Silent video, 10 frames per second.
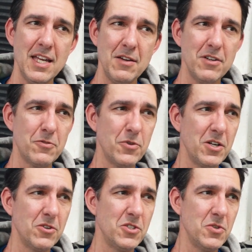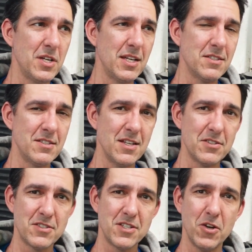even if what you were doing isn't
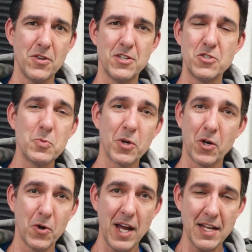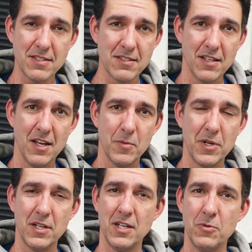necessarily super great,
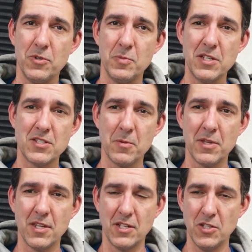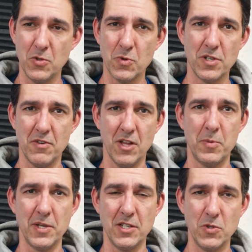but it would be something that you were
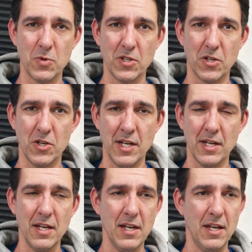developing and you were learning